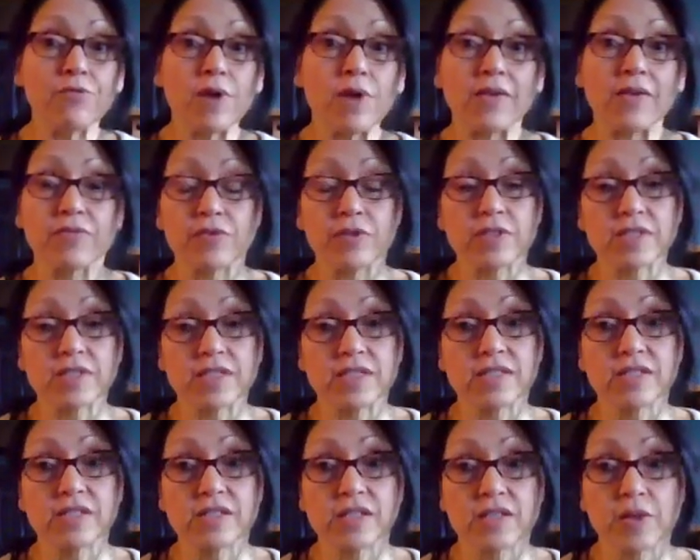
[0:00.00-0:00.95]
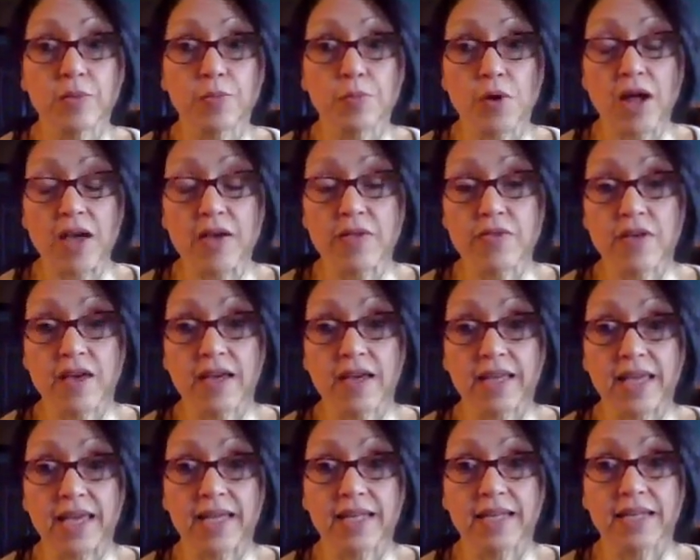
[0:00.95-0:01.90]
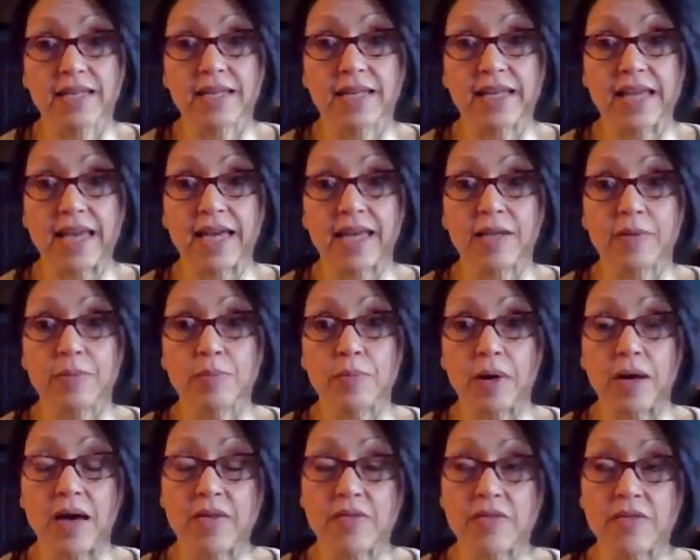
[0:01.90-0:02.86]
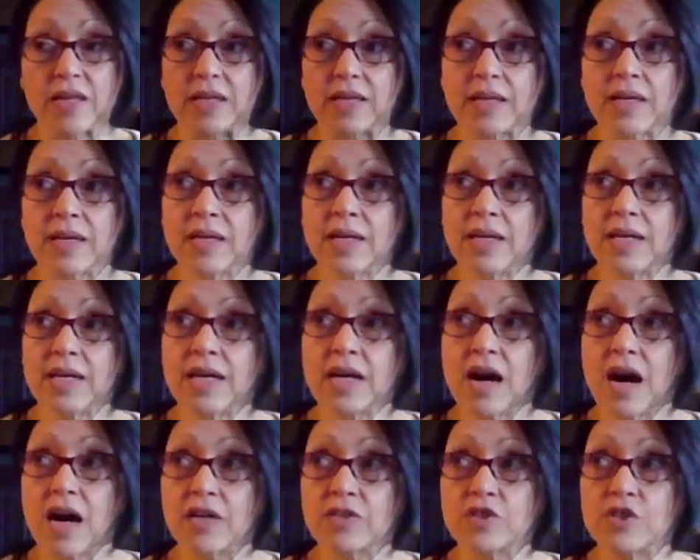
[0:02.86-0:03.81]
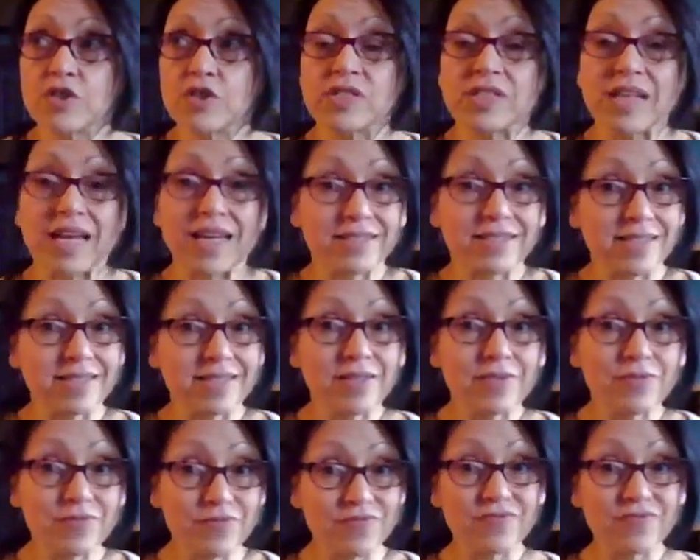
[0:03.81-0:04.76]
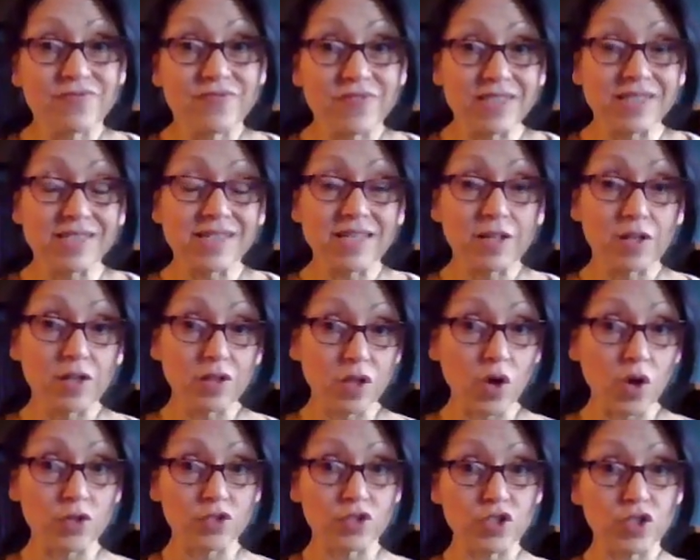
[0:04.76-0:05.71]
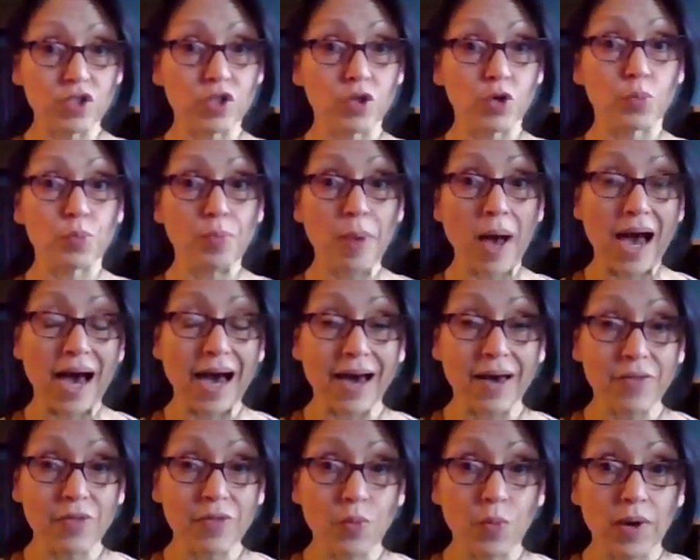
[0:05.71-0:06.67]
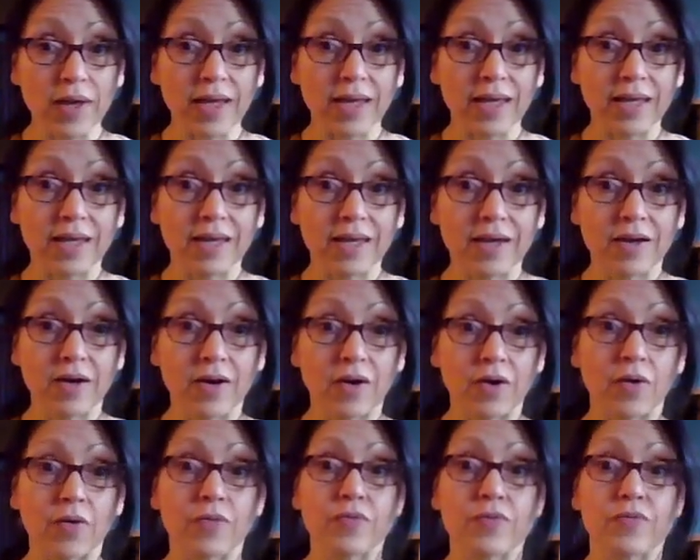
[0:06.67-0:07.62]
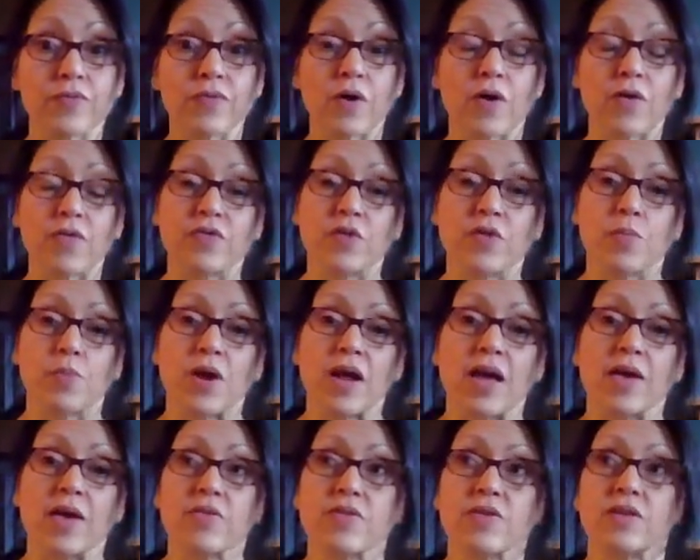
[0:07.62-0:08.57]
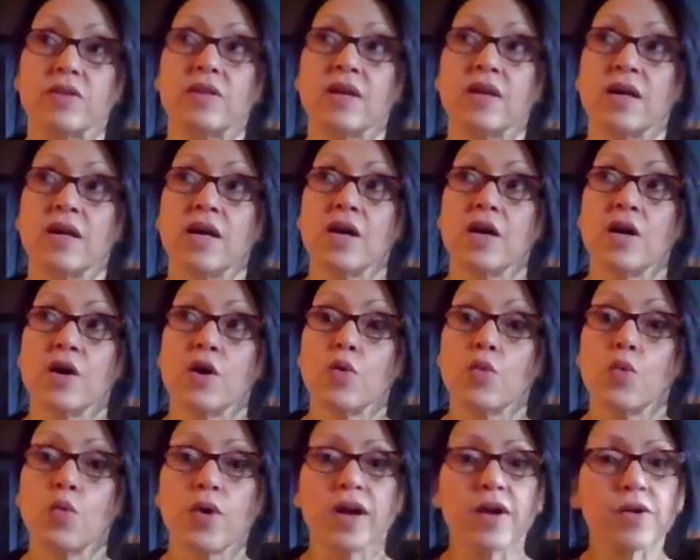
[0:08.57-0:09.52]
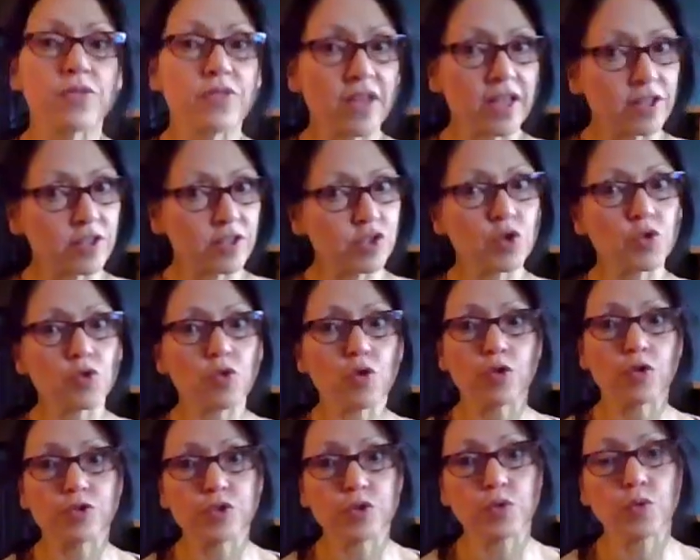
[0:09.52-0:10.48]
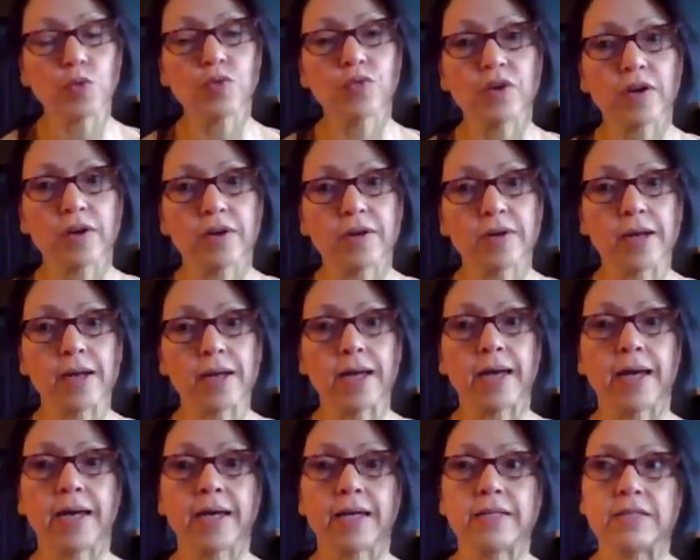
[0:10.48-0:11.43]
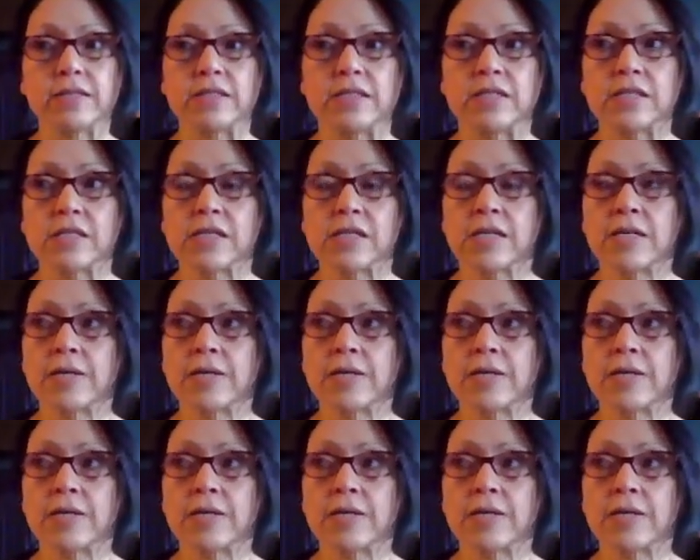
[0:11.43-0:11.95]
references to the breath again and again. But I think understanding the physiological pathway of the breath and where things cross over, and